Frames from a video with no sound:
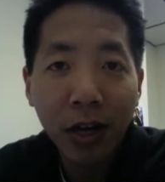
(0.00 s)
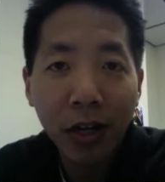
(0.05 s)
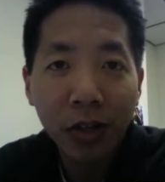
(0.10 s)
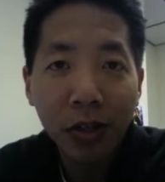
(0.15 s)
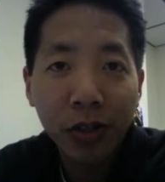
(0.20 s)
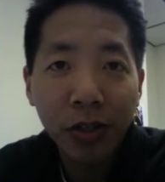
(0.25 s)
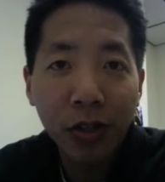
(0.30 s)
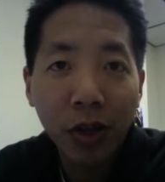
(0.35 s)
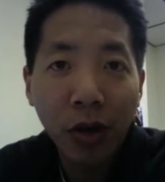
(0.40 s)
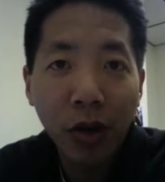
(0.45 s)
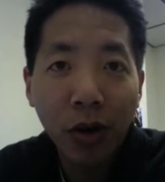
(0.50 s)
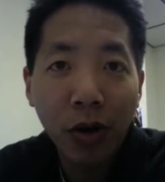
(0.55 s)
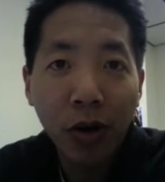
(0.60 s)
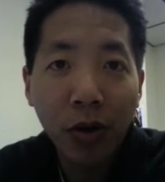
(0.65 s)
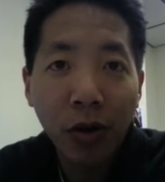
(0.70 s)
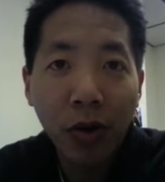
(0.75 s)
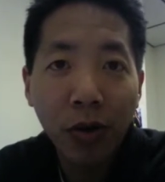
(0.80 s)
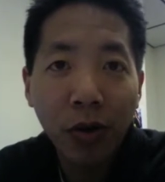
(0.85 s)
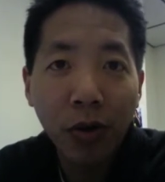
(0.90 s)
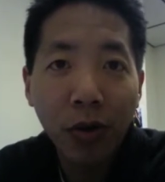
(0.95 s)

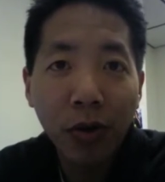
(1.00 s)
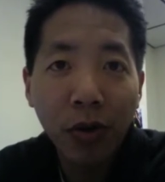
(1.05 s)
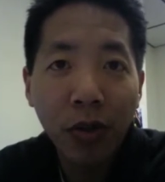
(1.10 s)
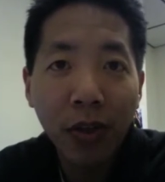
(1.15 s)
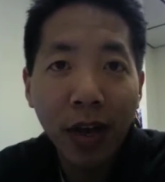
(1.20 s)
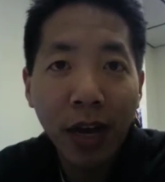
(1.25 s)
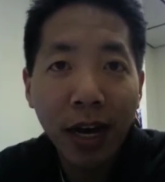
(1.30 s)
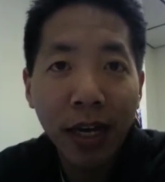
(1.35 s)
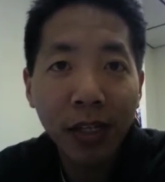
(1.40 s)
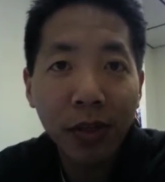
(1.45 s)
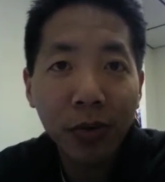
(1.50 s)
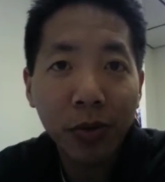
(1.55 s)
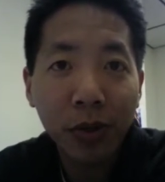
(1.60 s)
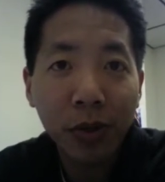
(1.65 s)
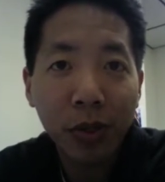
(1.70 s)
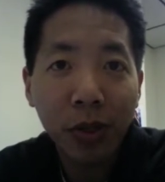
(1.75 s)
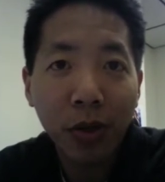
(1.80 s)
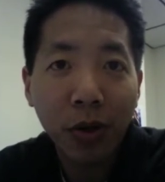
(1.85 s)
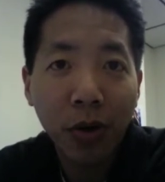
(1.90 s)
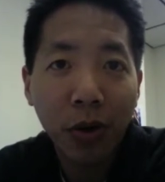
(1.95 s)
So that's
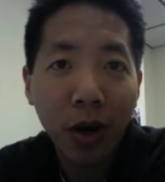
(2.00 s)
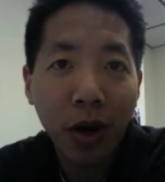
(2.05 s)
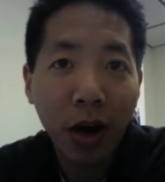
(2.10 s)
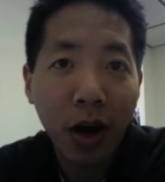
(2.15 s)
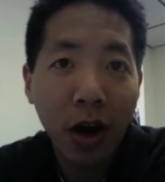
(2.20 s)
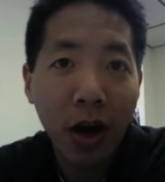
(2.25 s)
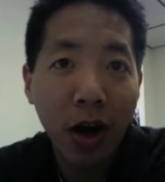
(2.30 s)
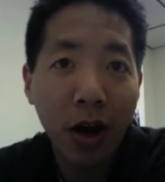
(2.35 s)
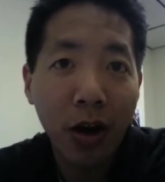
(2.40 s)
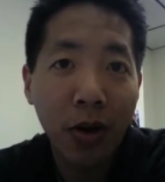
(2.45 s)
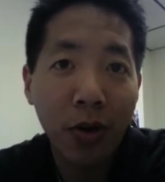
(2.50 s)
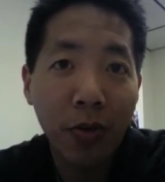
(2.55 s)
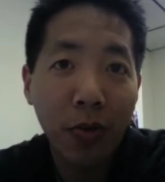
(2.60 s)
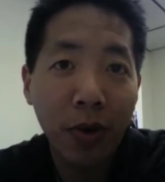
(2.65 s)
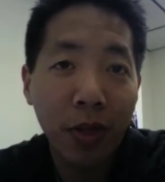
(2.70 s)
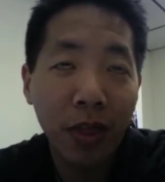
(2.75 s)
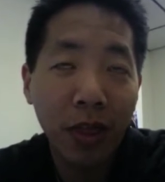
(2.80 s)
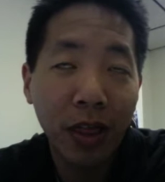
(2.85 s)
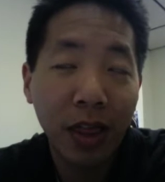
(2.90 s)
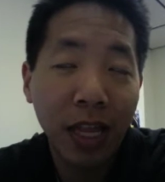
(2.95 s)
what's going on
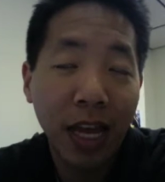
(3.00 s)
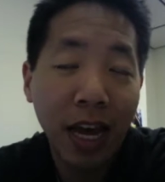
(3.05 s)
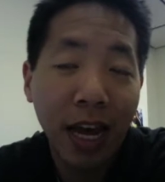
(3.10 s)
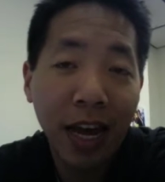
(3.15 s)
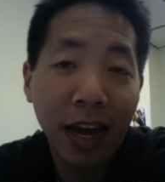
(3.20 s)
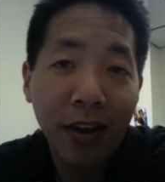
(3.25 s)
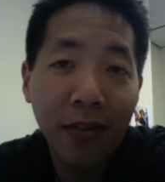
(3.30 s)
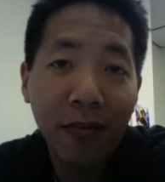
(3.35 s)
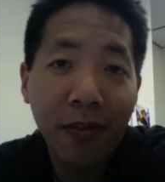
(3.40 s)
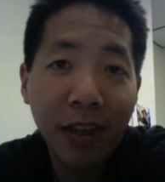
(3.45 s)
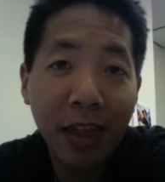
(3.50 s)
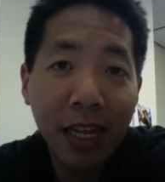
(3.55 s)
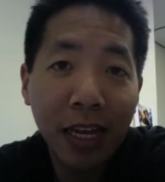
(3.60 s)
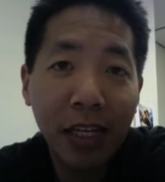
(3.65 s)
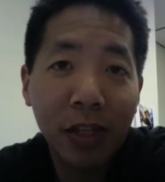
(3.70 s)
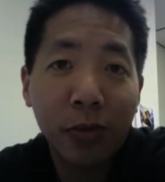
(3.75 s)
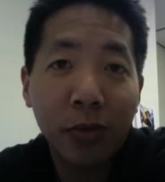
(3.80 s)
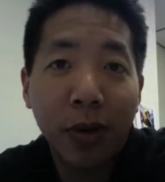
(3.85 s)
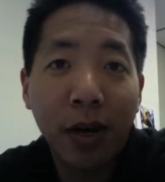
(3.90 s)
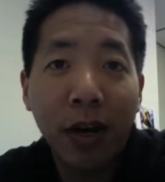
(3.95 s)
with life, and
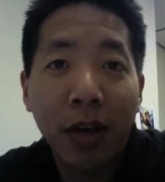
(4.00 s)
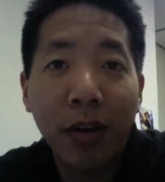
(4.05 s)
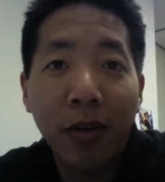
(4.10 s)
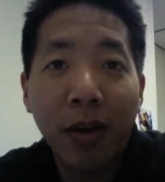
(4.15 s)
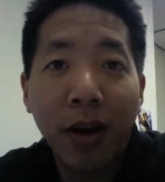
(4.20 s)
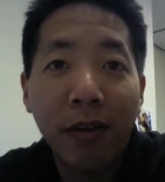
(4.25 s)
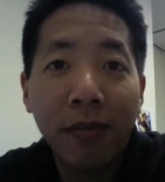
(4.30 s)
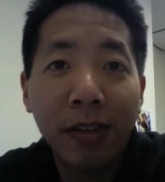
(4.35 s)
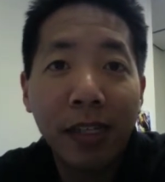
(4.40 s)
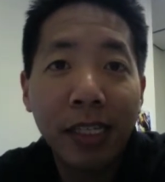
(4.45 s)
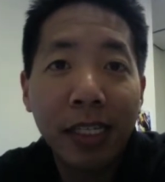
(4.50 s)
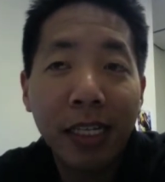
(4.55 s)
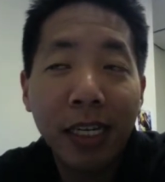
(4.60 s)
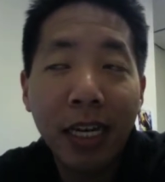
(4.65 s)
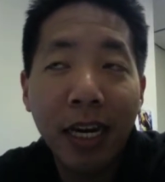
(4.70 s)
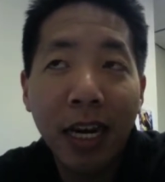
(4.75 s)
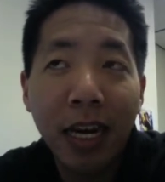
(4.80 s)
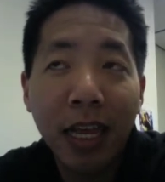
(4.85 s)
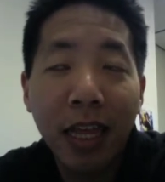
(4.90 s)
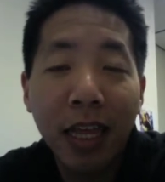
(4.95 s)
that's why you haven't
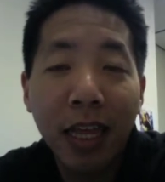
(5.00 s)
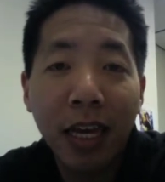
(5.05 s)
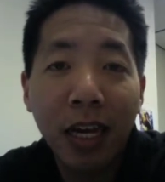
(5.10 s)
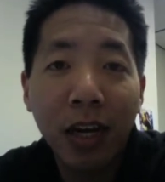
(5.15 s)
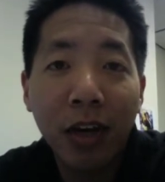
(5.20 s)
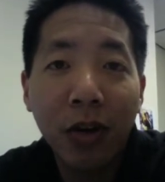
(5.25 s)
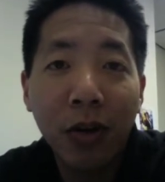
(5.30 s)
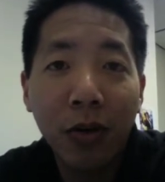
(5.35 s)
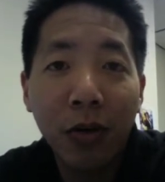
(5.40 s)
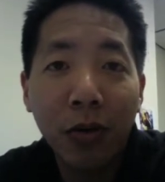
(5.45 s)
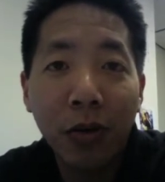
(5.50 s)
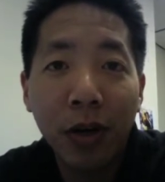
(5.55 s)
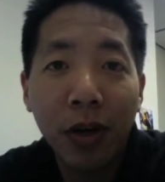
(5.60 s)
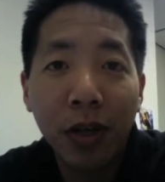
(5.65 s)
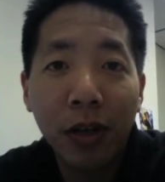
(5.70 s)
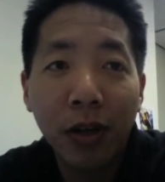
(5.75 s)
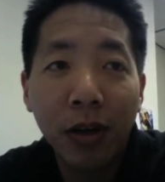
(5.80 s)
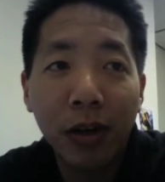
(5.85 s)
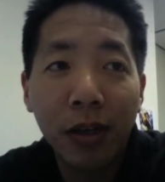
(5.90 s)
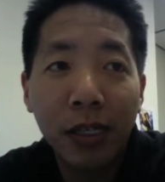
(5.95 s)
seen anything new in a
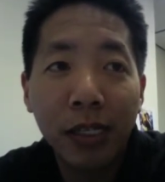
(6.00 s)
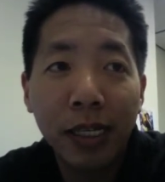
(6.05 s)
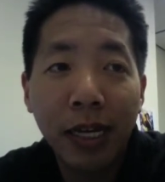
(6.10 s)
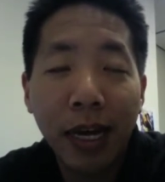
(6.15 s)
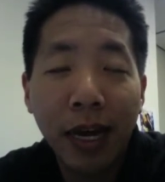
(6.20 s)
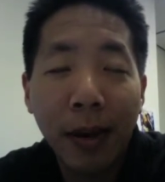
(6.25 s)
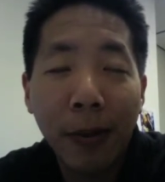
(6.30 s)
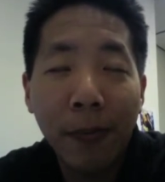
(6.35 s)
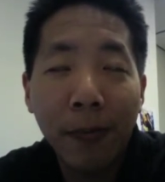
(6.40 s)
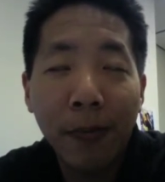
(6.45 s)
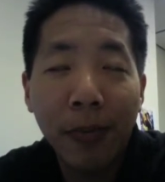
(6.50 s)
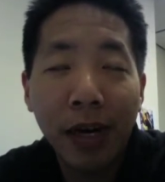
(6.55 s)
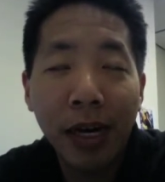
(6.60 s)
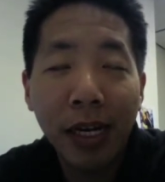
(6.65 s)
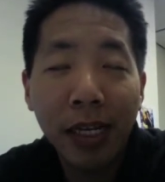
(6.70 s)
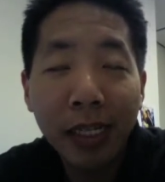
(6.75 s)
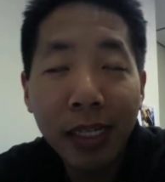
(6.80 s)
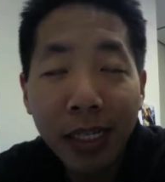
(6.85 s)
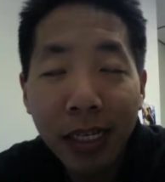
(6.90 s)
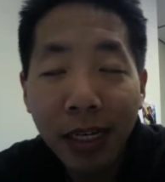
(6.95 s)
long time.
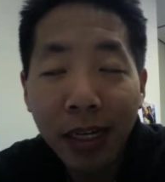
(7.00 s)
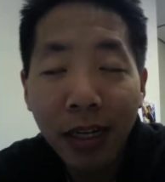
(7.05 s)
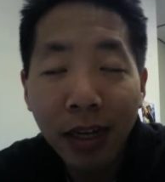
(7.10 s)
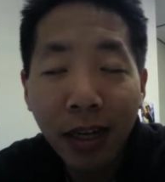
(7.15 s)
But